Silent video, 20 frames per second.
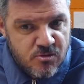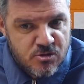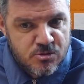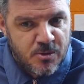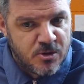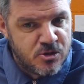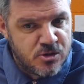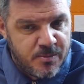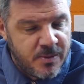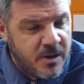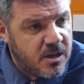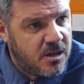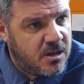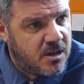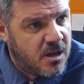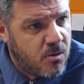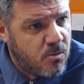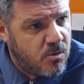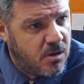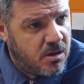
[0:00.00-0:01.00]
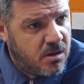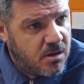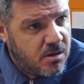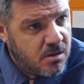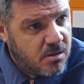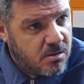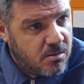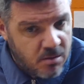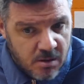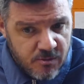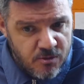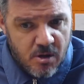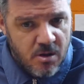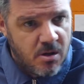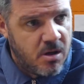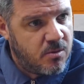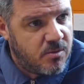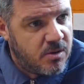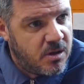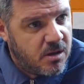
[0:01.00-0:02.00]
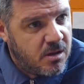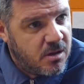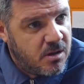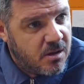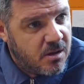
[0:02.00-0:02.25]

responsibility and own it. I've got to own